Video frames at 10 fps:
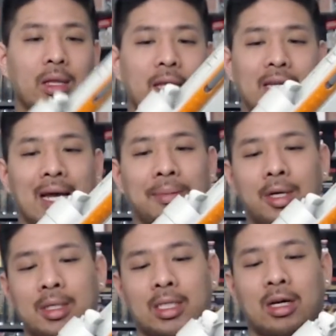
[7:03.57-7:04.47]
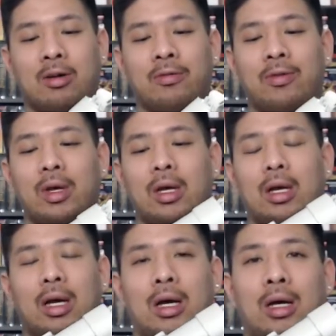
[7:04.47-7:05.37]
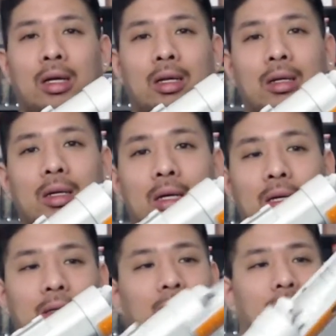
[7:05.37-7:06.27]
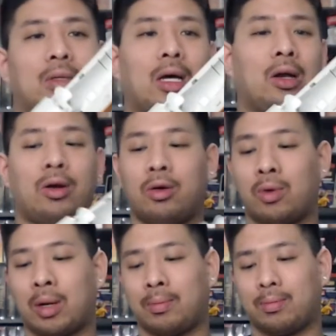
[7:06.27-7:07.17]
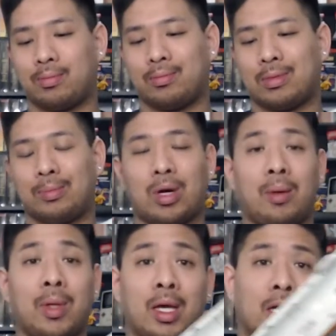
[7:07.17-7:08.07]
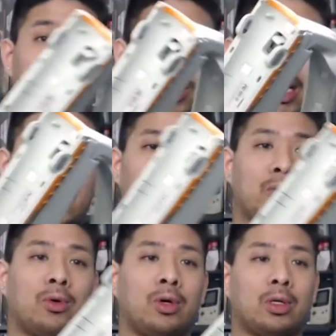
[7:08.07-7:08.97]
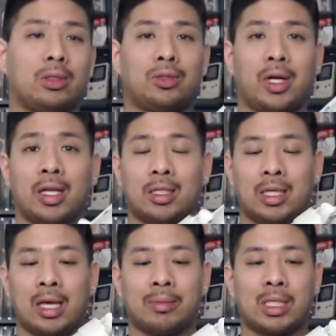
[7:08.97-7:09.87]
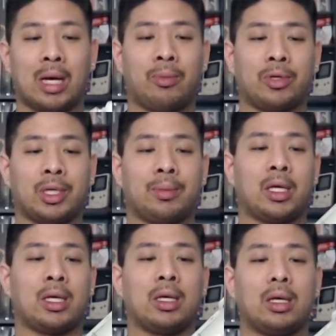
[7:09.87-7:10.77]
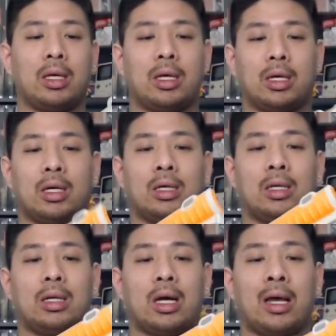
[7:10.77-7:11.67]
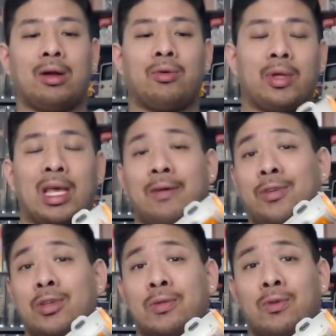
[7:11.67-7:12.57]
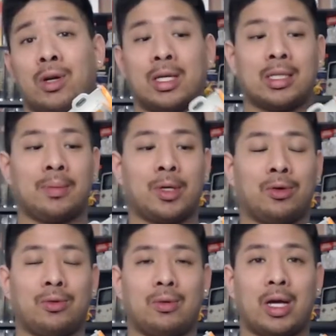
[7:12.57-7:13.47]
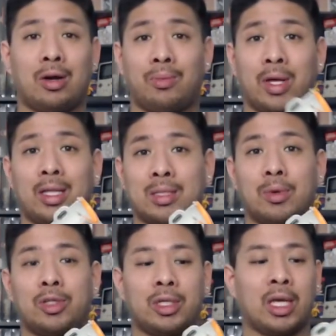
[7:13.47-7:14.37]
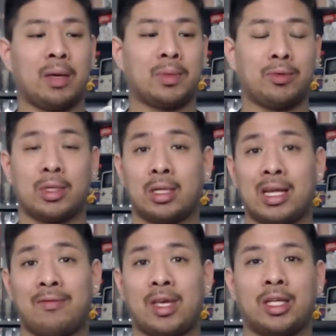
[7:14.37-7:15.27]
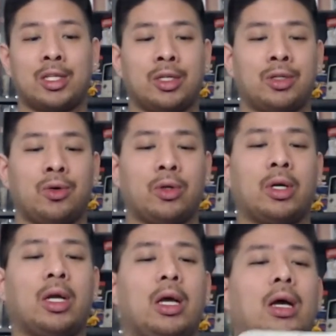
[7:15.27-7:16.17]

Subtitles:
The adapter itself, I don't know what I'm probably going to trade it into GameStop or something. I don't really have use for it because I don't play these motion games with the navigation controller.